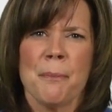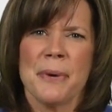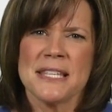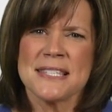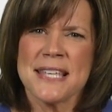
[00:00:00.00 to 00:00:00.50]

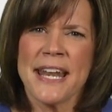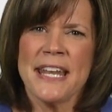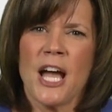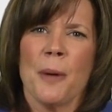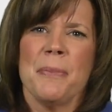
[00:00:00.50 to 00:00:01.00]
But
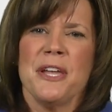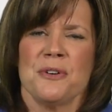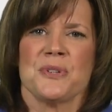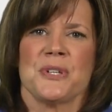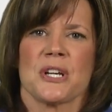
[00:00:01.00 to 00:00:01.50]
setting up
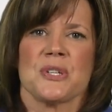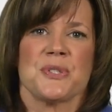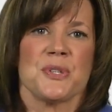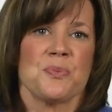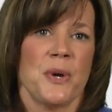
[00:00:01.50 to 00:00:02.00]

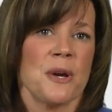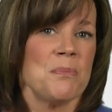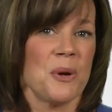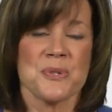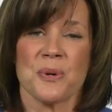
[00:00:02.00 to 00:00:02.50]
intersections is where
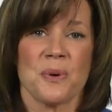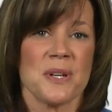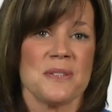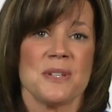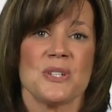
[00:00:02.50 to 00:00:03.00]
most
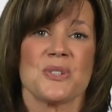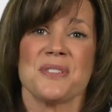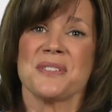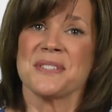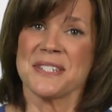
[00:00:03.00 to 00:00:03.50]

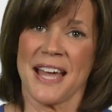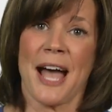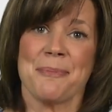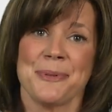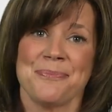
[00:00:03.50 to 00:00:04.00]
organizations
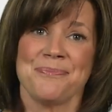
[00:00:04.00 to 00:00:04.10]
stop.